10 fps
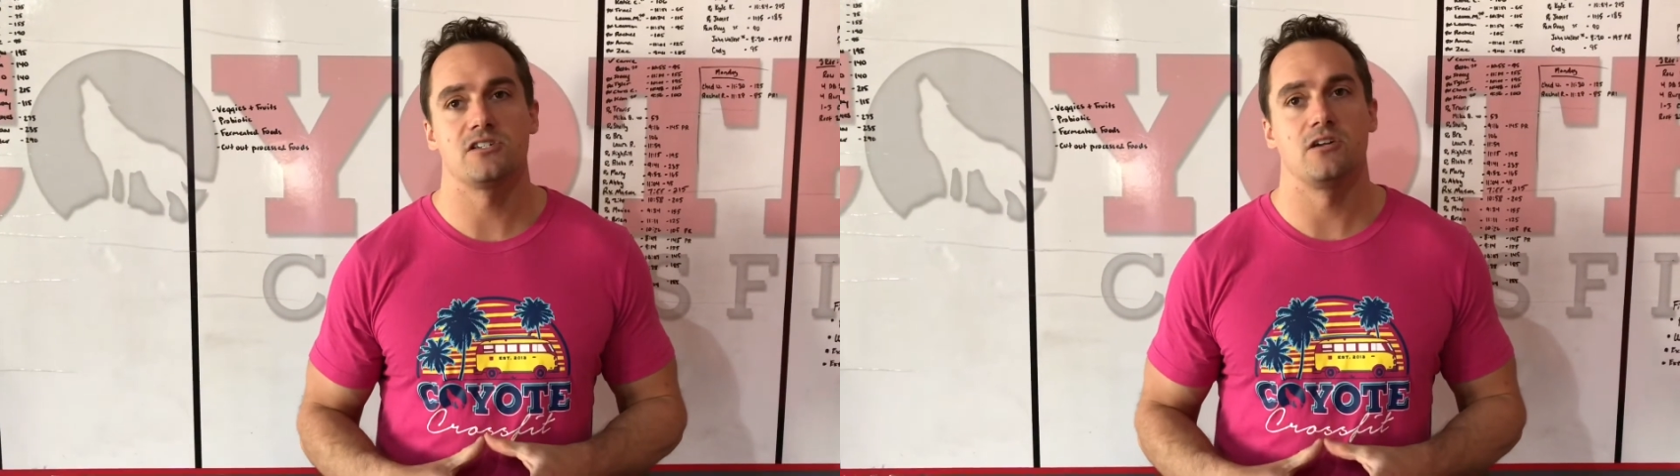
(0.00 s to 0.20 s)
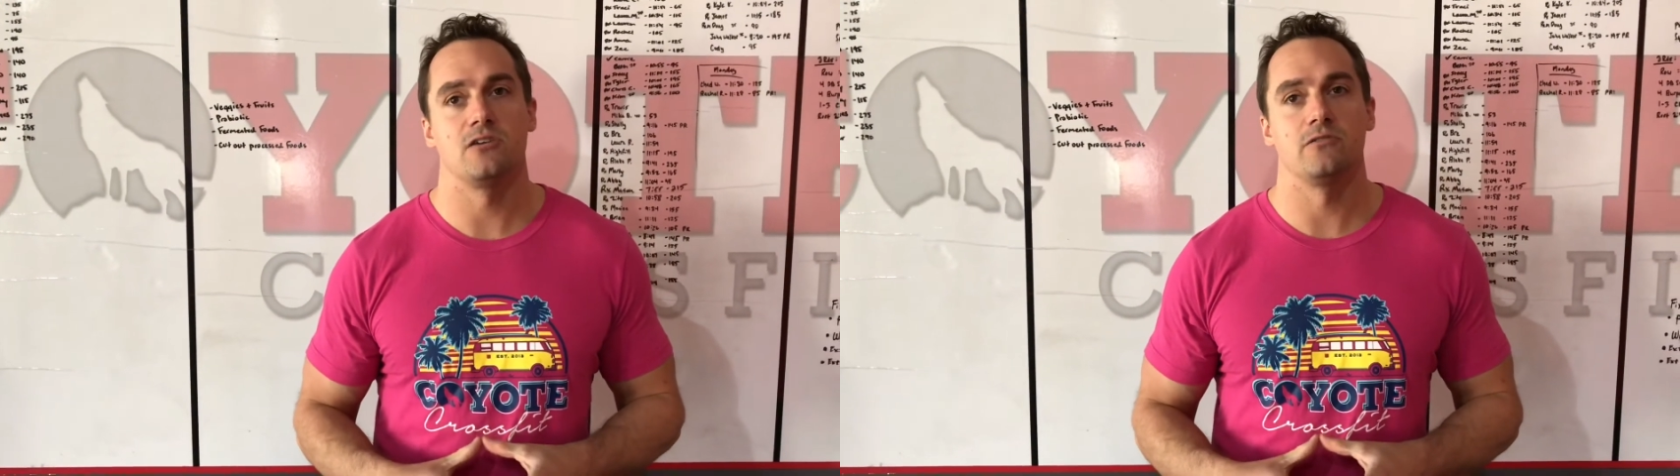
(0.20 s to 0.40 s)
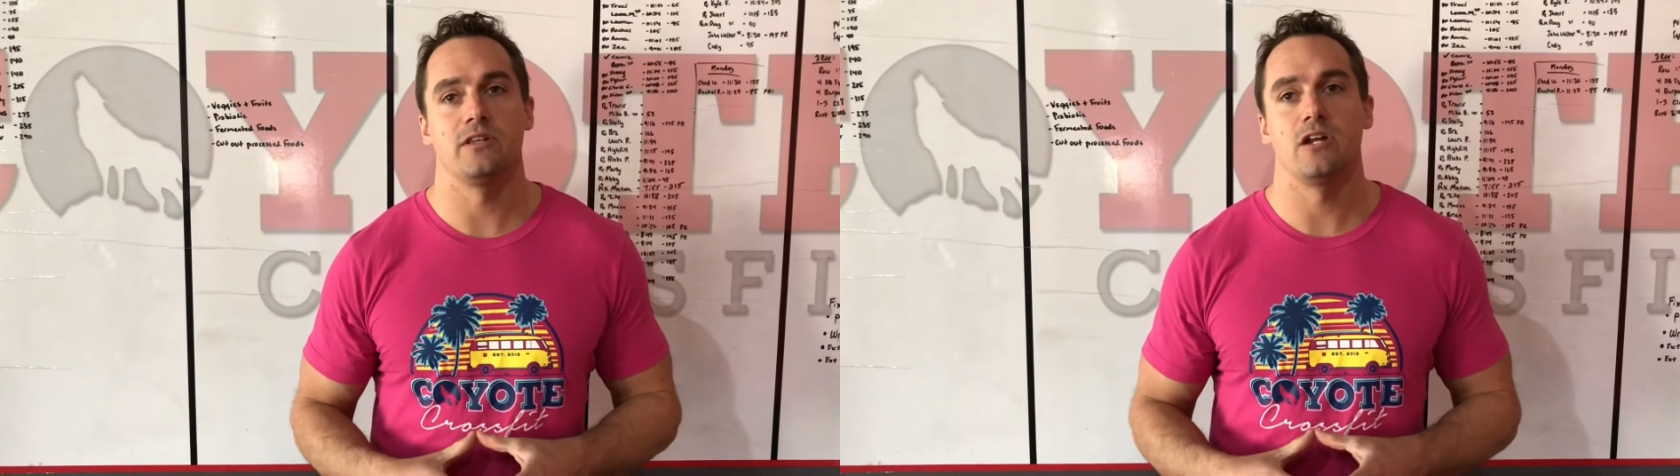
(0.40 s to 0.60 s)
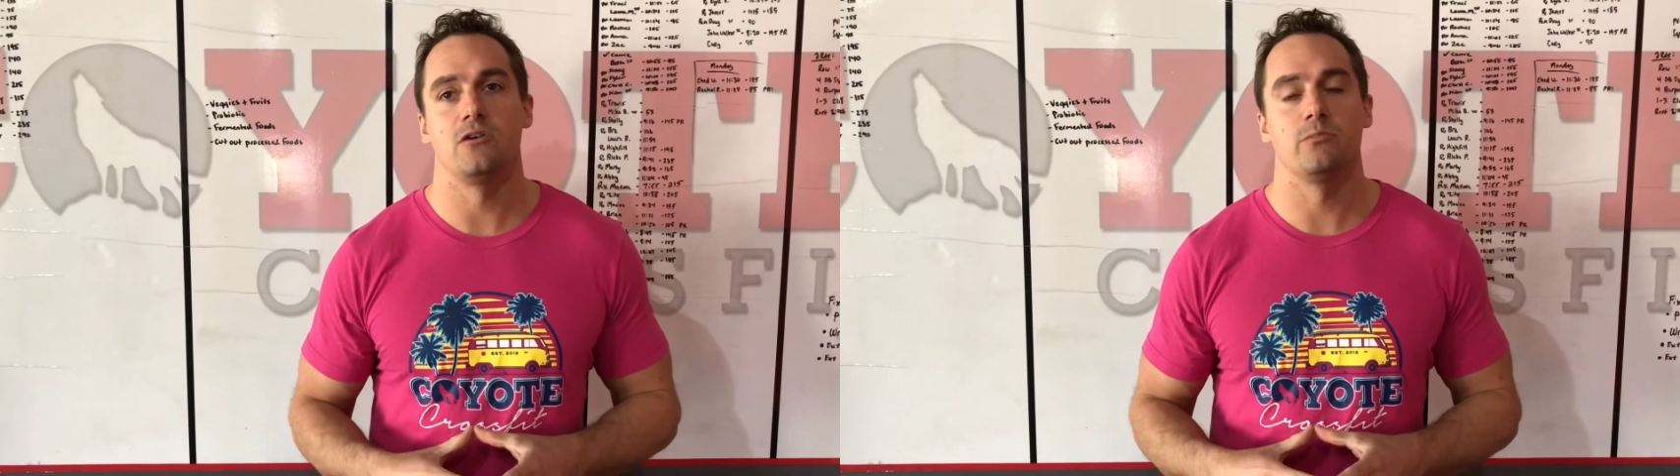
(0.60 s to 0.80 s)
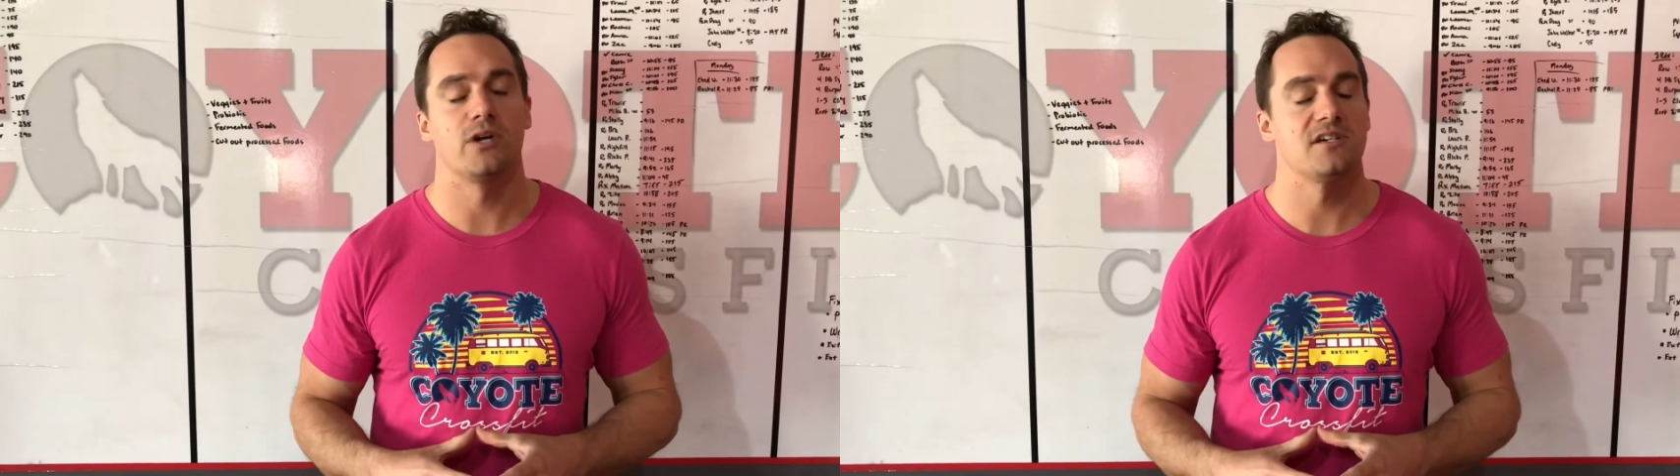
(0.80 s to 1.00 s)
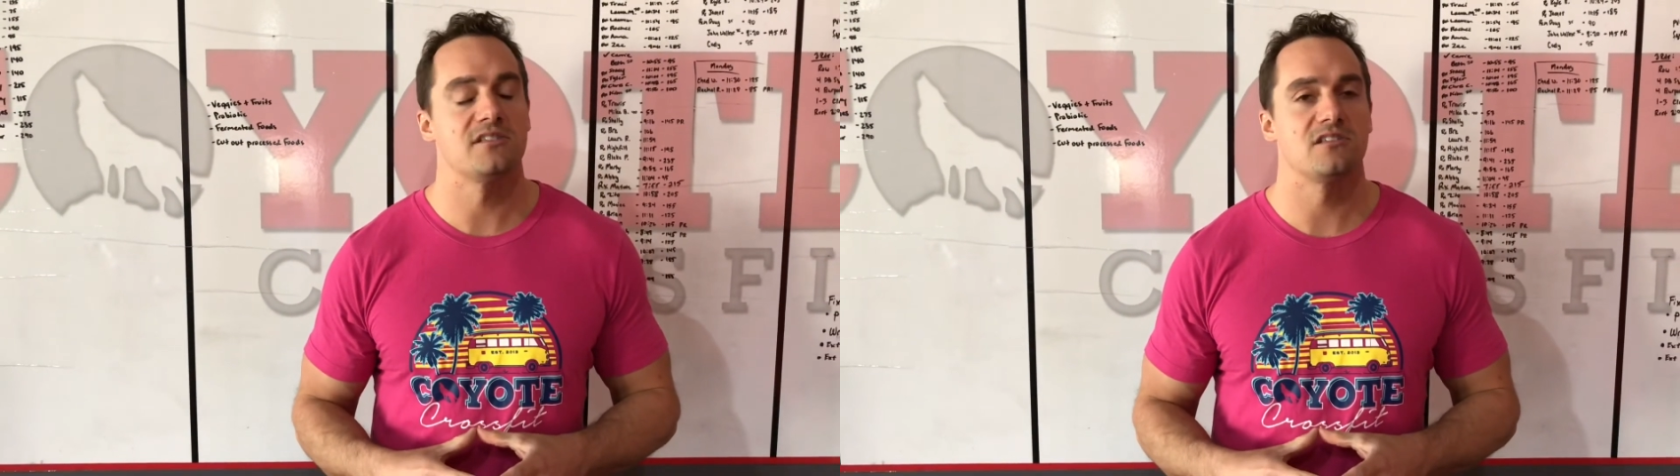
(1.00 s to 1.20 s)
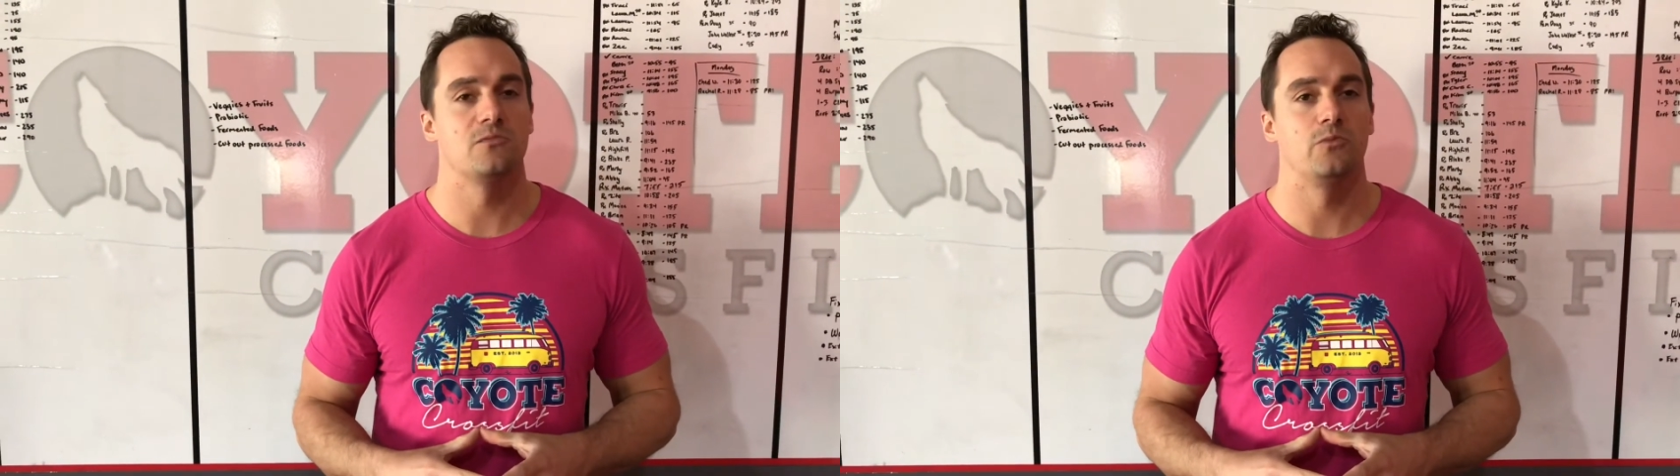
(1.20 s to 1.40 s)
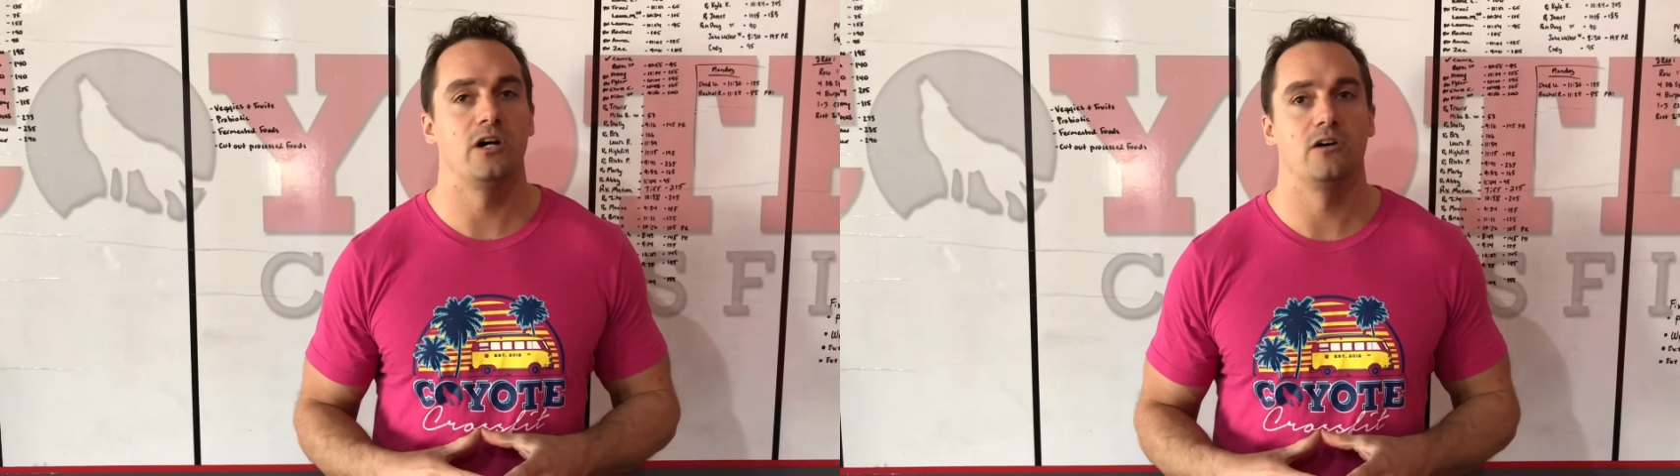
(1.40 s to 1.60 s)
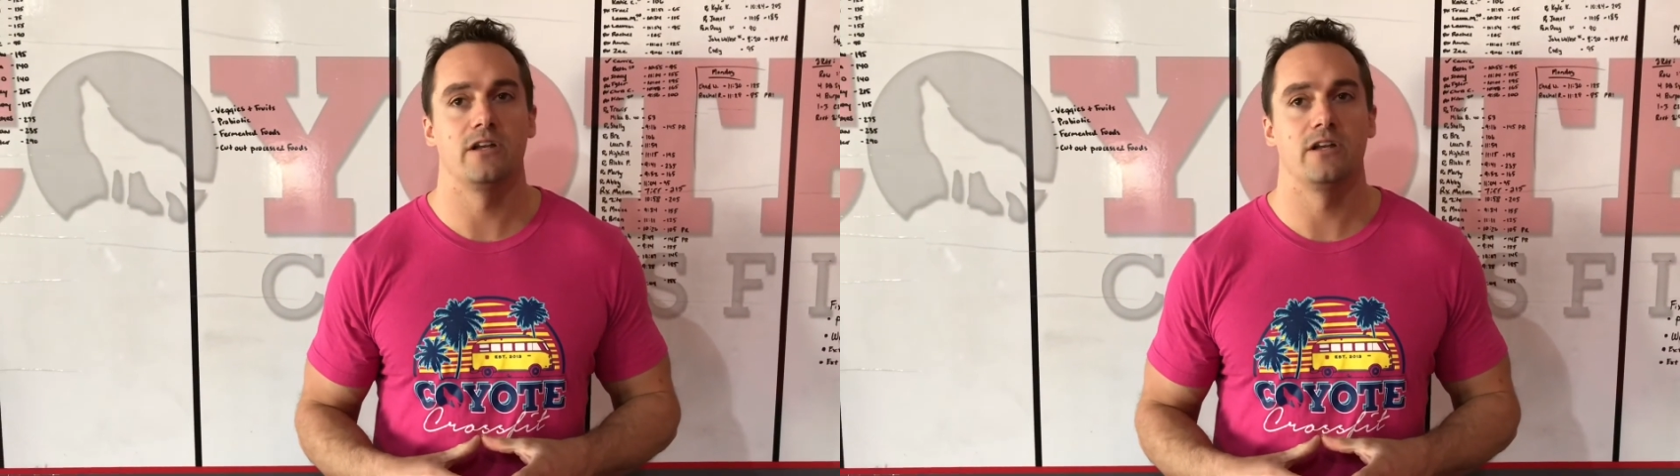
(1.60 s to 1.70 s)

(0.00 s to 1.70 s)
They don't, they don't process them well.